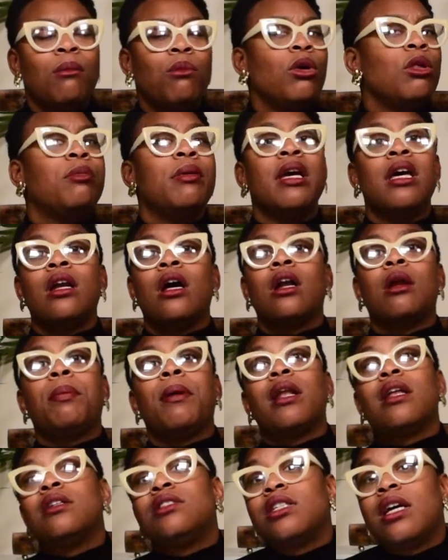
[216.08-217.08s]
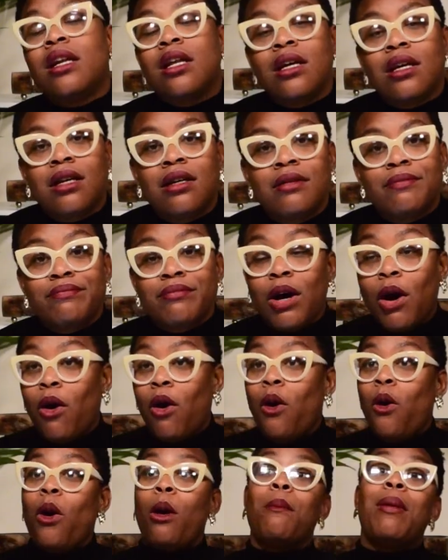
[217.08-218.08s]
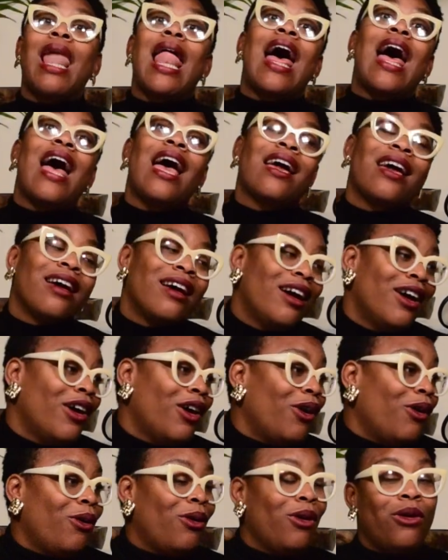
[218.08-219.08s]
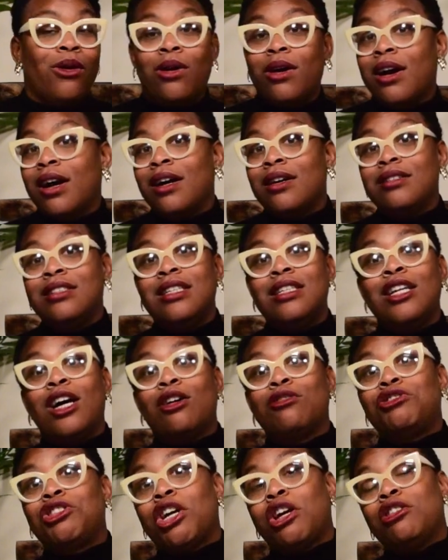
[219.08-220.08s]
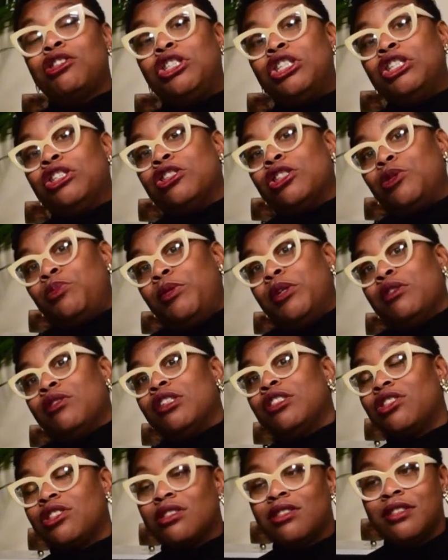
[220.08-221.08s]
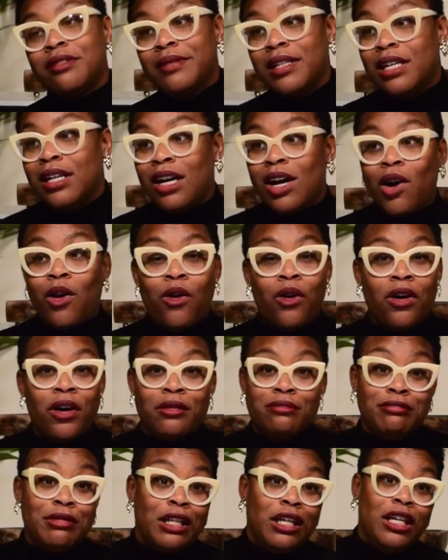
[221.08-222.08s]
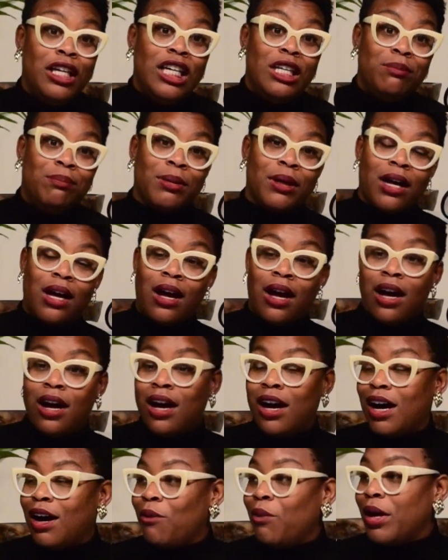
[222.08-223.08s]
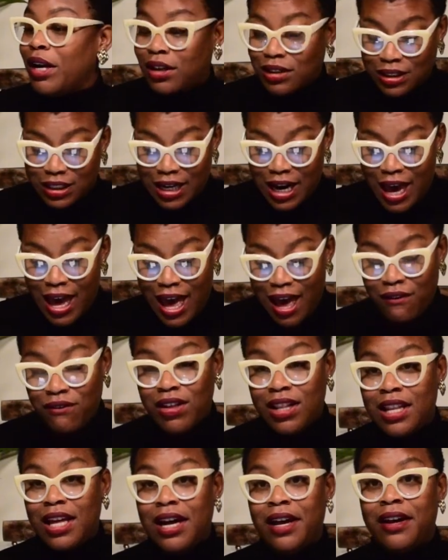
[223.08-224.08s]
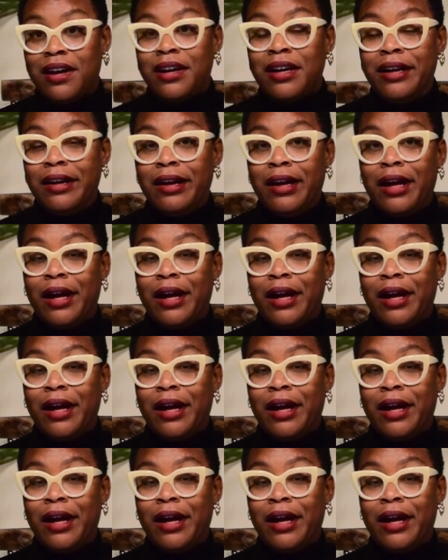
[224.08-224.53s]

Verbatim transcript: with being unapologetic or Black or, you know, churchy or spiritual or deep, what else did I have in there?